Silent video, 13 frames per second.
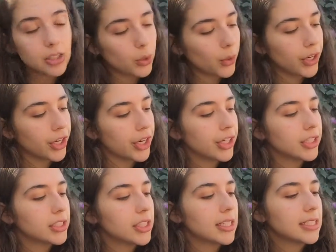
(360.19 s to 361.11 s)

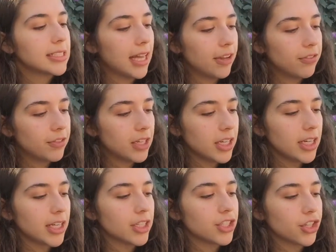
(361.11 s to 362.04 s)
disorders,
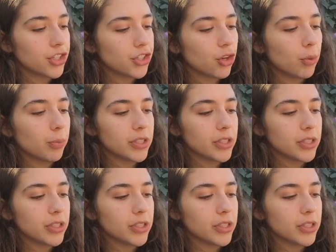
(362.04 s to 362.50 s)
safety and surgical